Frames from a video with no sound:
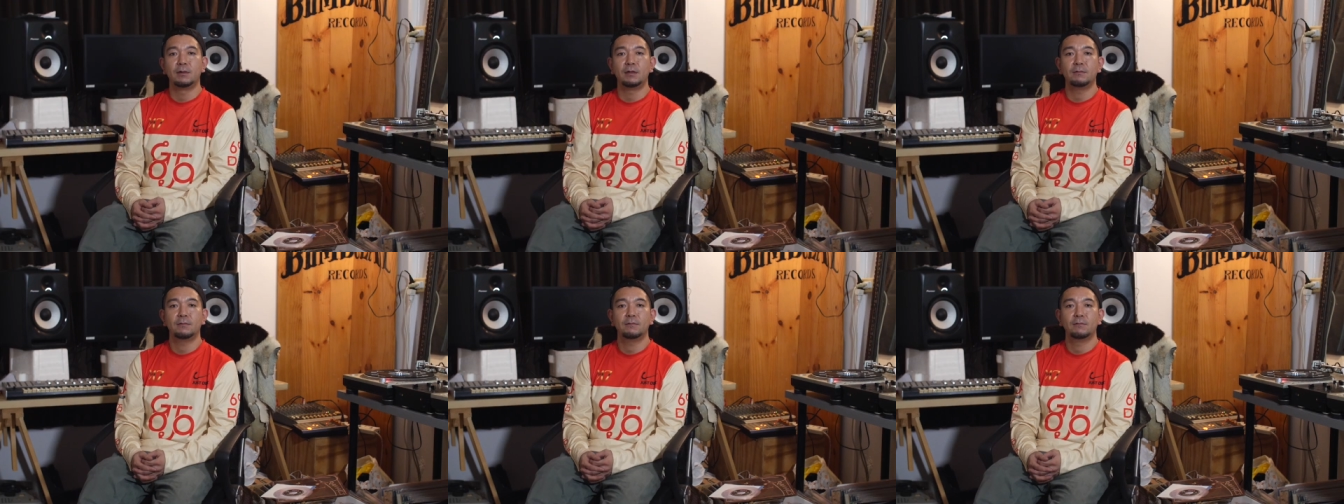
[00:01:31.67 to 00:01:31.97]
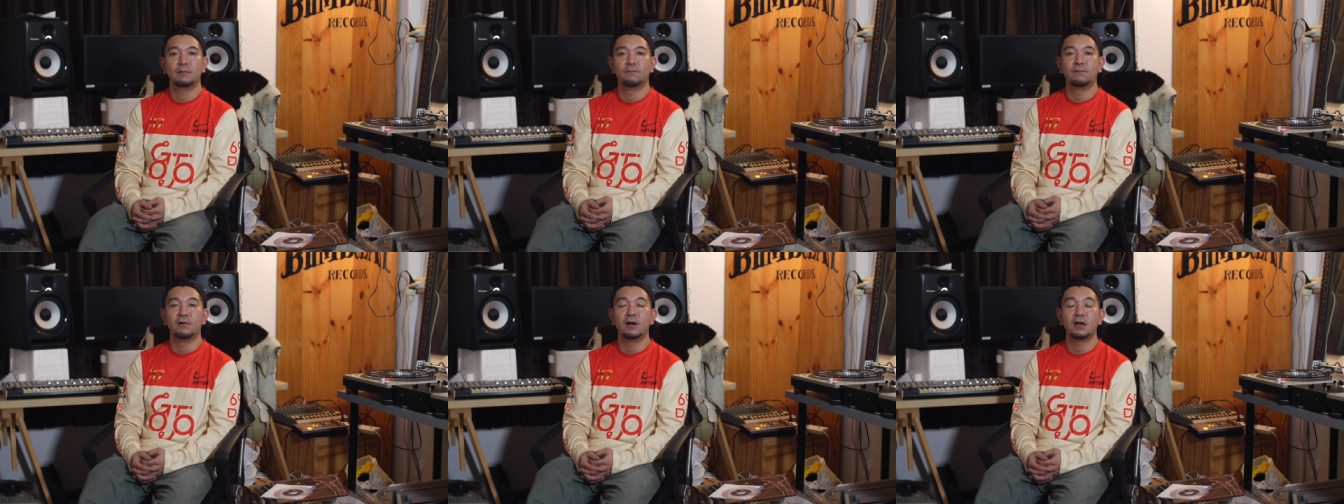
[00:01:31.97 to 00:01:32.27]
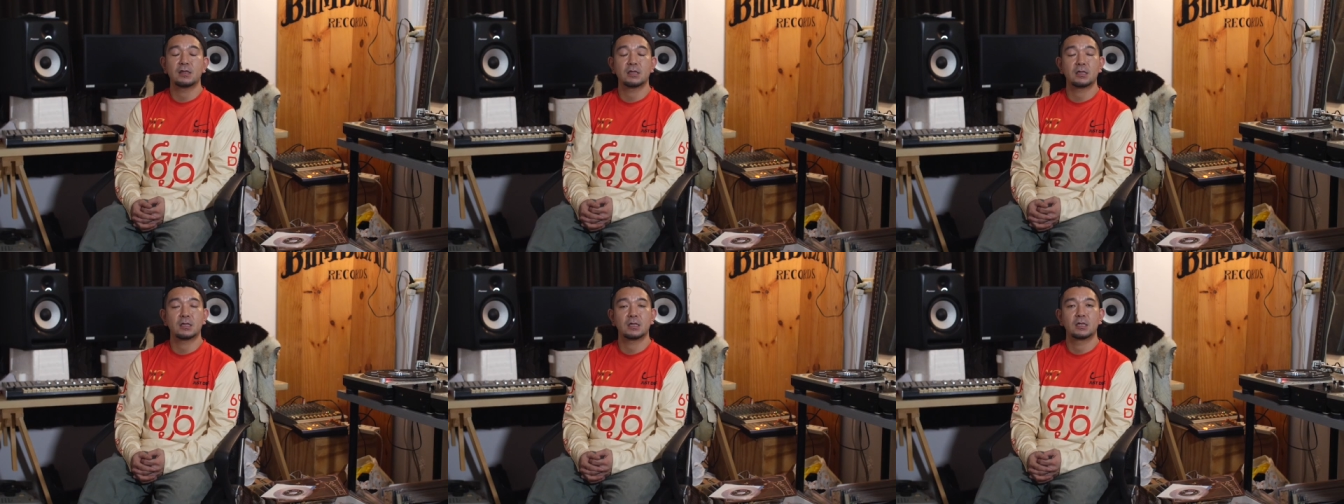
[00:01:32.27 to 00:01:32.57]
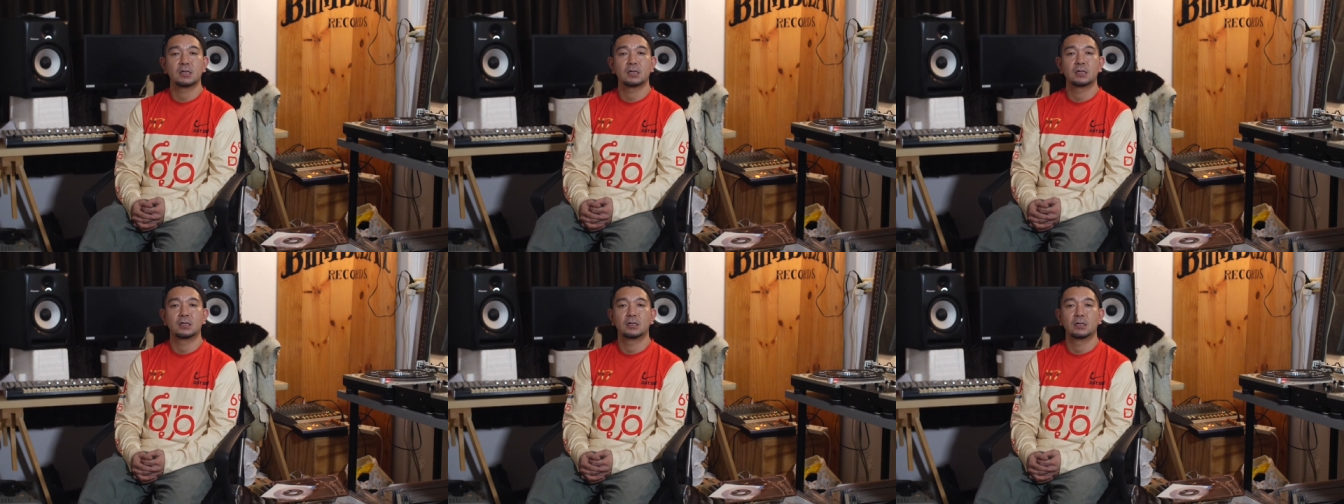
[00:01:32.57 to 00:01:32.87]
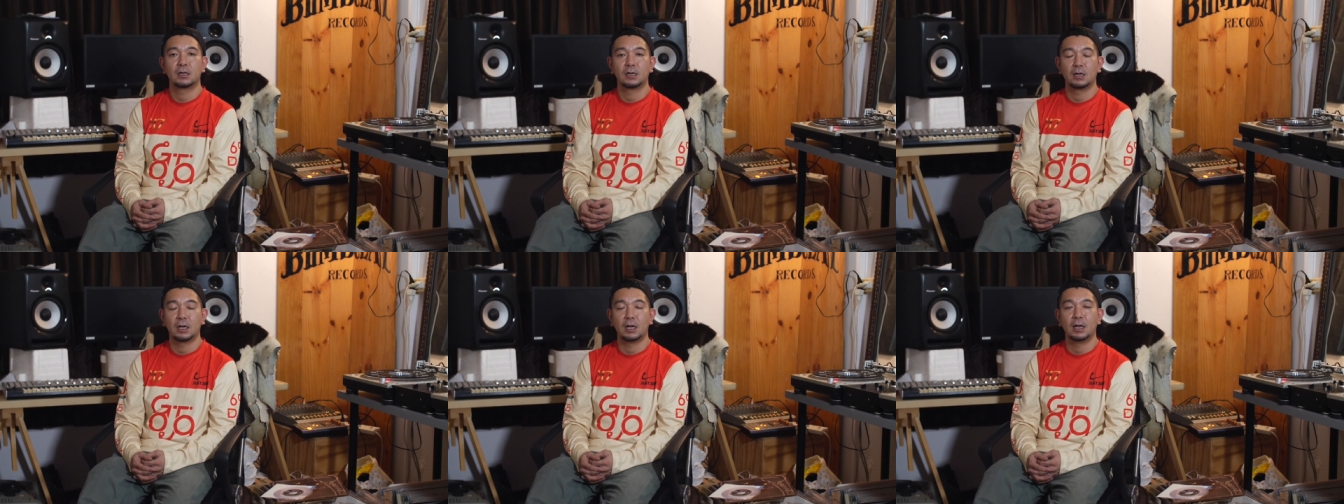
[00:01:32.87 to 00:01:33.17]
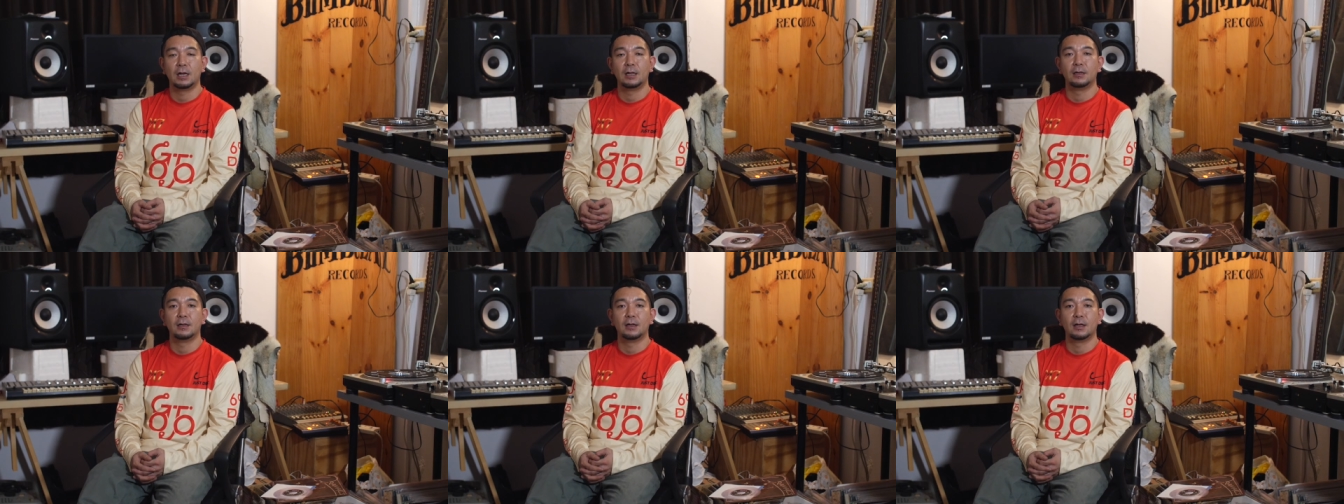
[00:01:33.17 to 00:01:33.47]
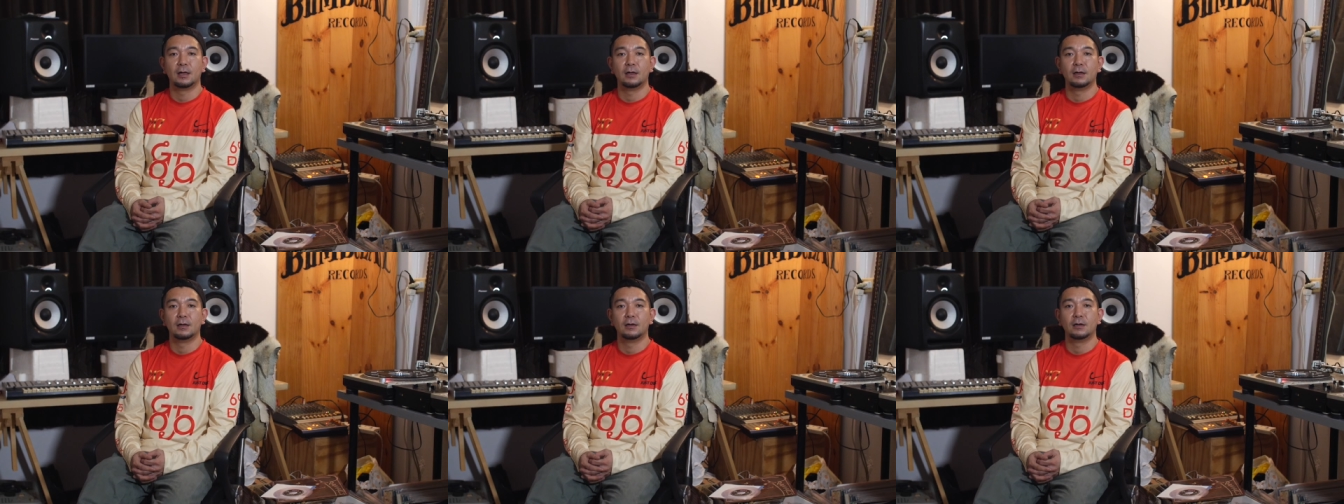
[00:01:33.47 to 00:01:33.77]
me first, and
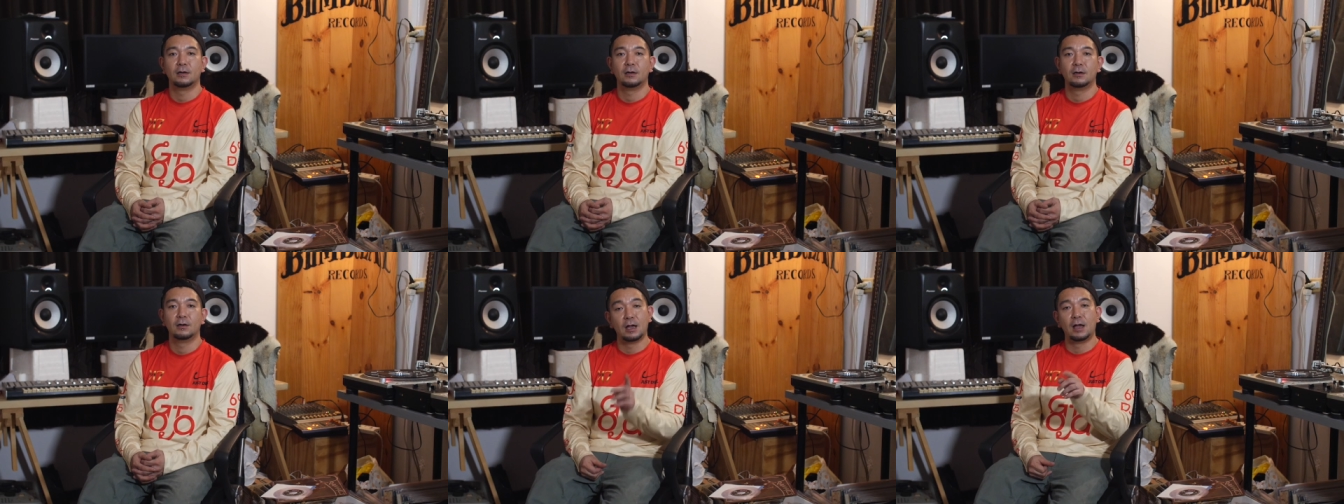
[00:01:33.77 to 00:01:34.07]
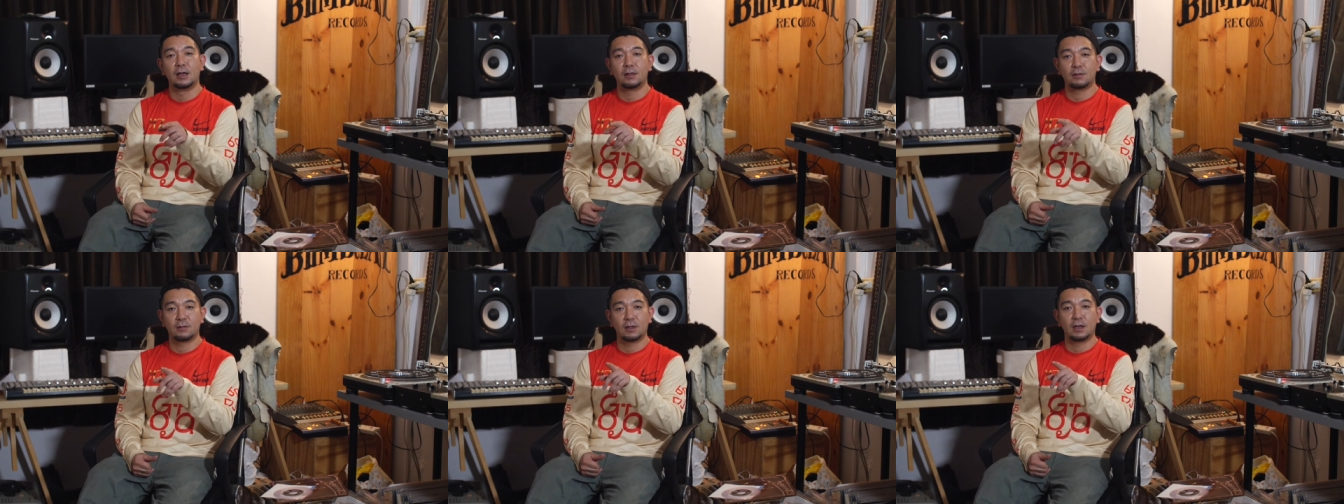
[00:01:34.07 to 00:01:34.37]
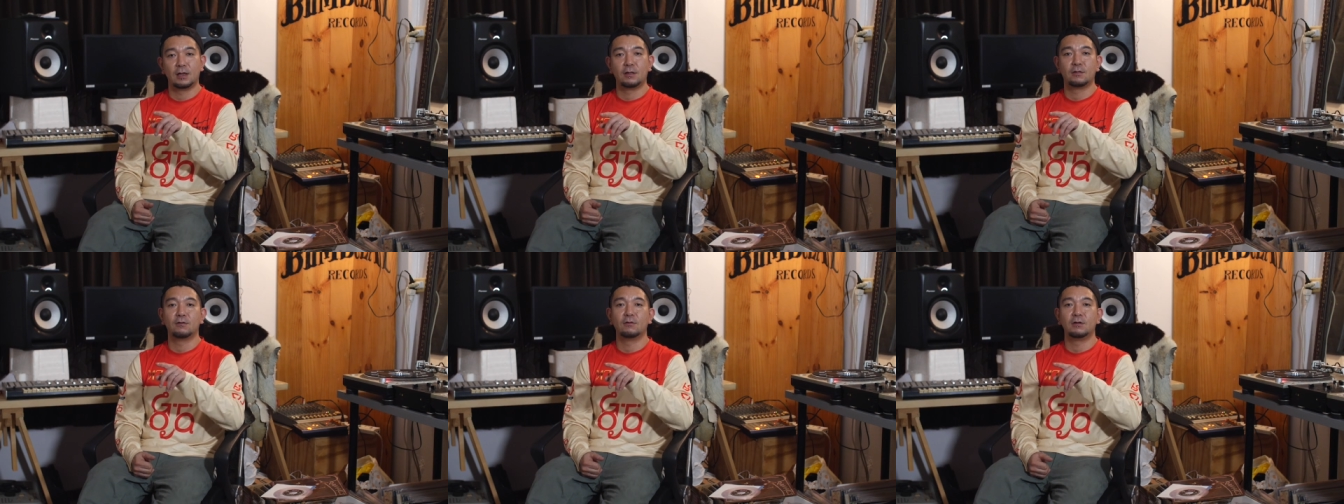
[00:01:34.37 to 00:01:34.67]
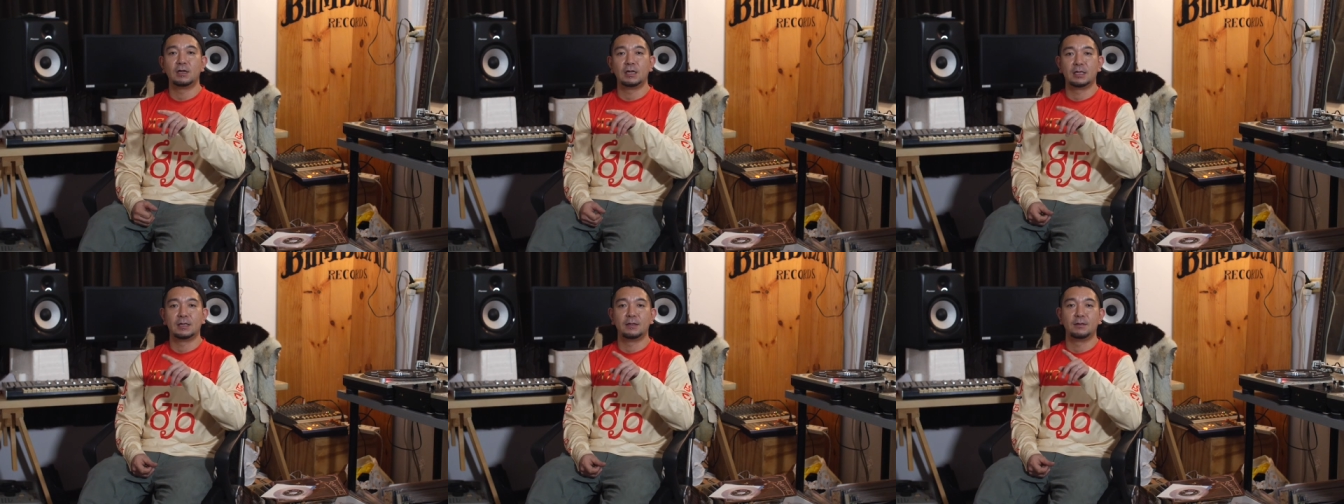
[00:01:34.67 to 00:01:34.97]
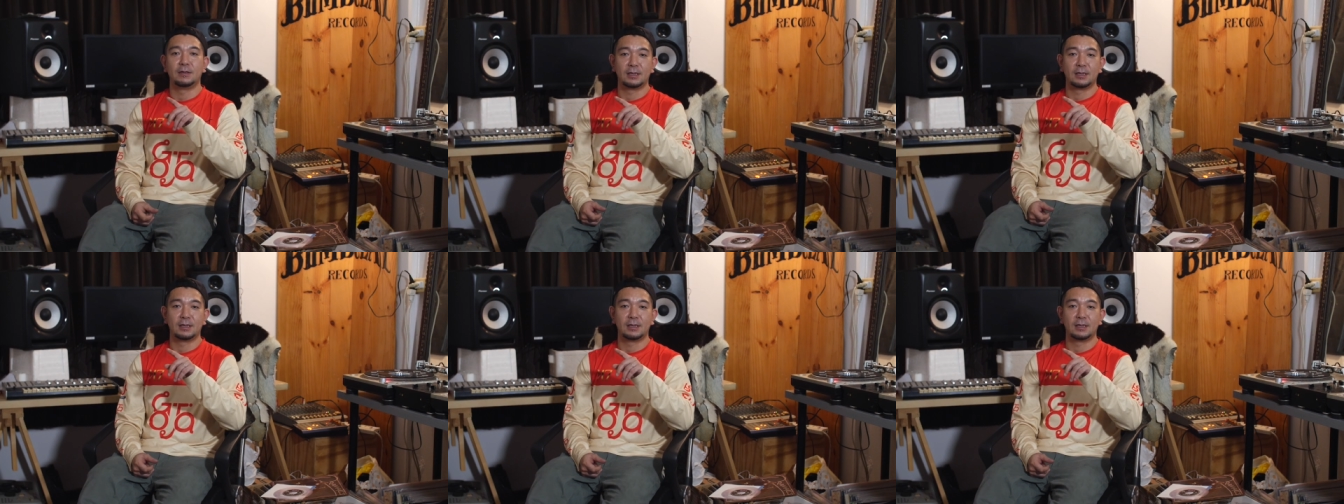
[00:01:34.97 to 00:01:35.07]
uh, I I saw it.